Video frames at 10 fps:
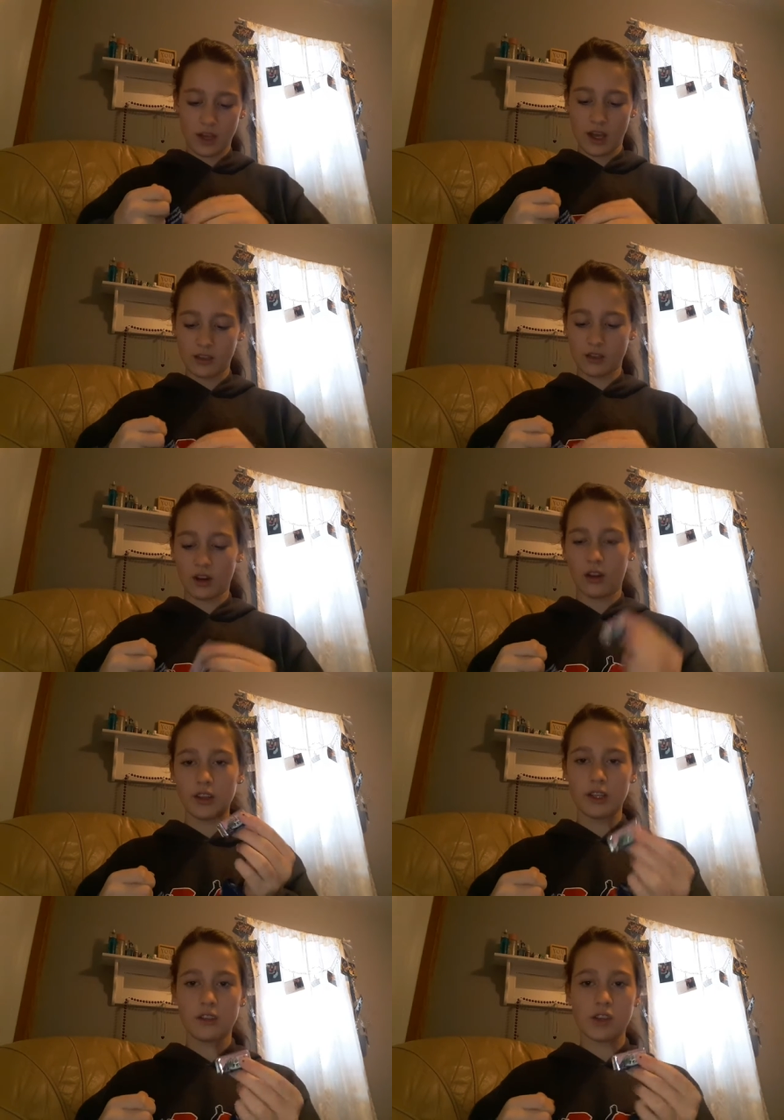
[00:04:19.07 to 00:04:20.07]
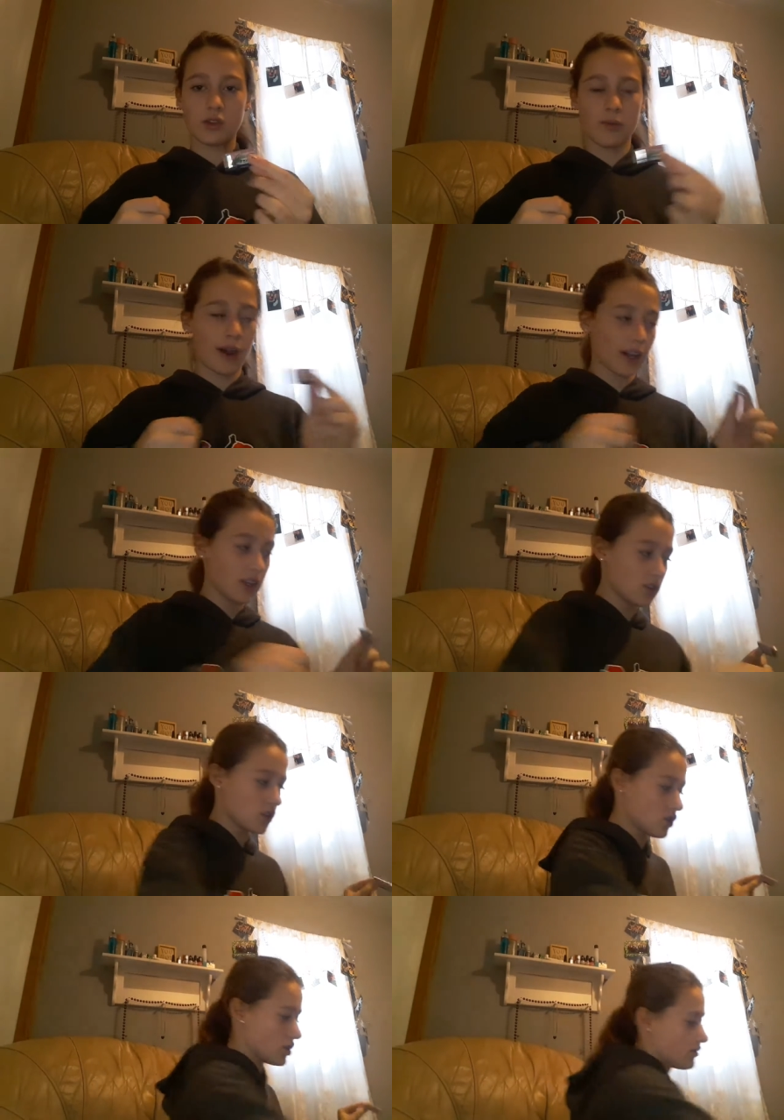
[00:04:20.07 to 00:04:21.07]
Okay, so they're all individually
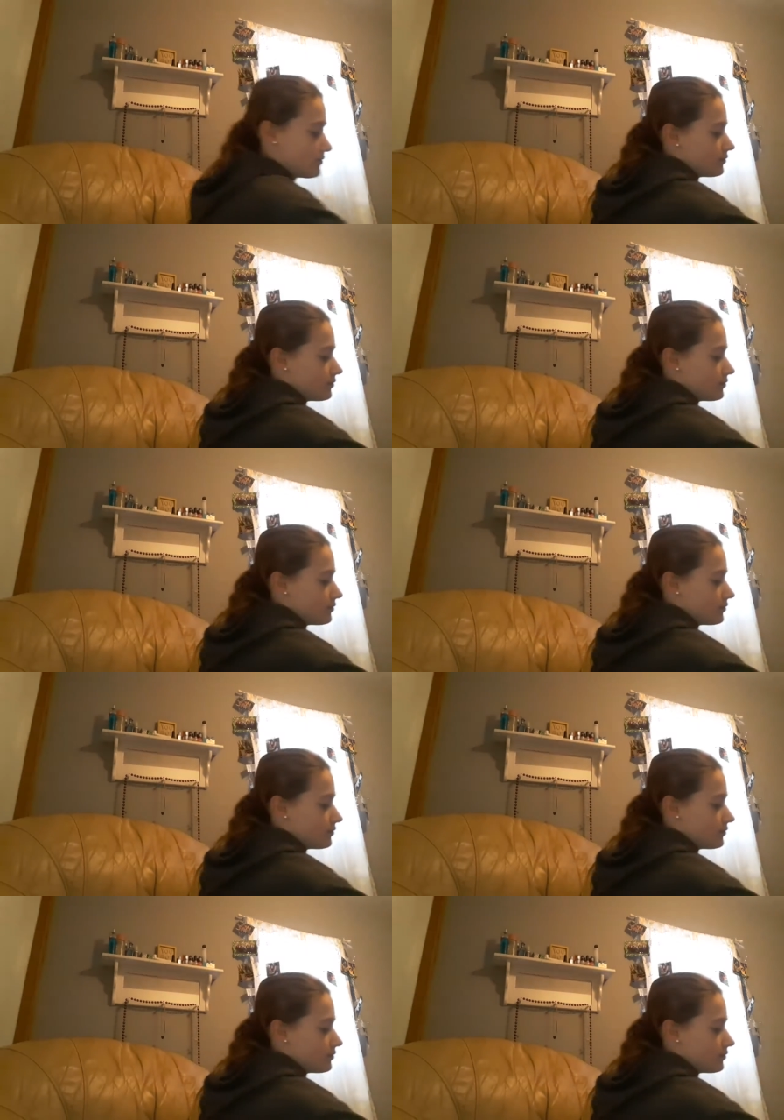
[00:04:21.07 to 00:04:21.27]
packaged.